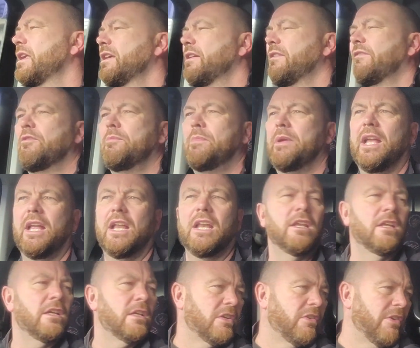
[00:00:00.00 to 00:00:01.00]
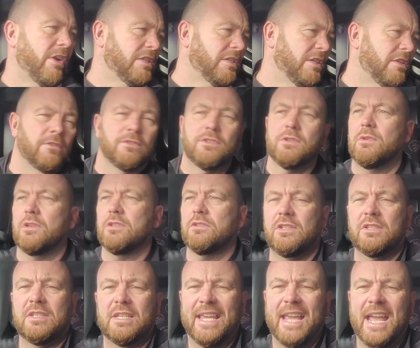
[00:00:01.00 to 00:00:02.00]
for being crazy enough to watch
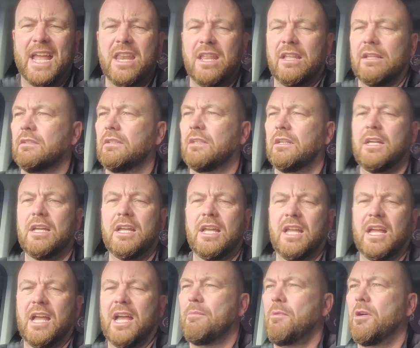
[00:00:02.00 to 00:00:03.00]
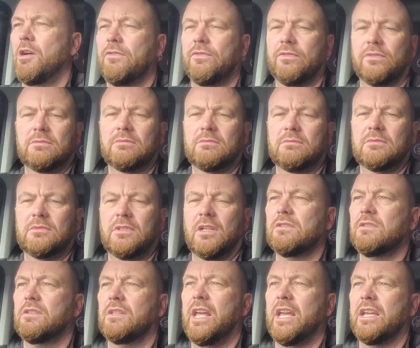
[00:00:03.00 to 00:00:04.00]
this again. I'm off. On
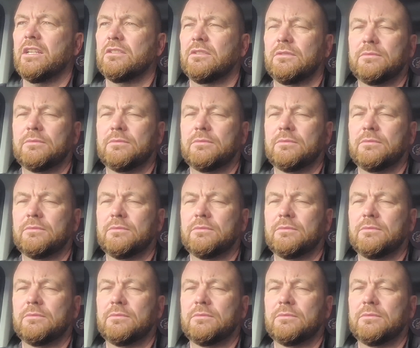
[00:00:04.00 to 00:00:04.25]
to the next.